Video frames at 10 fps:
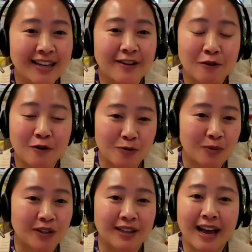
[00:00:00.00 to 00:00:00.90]
And of
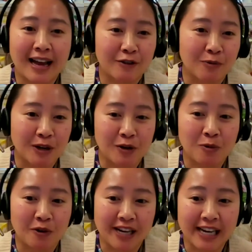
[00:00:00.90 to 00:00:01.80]
course, we'll have the
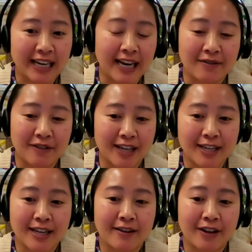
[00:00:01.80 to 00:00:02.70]
recording of
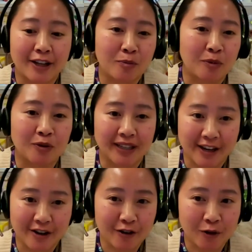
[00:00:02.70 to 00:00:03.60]
it available
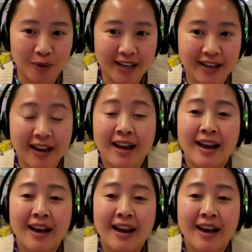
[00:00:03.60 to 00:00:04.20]
later in the week.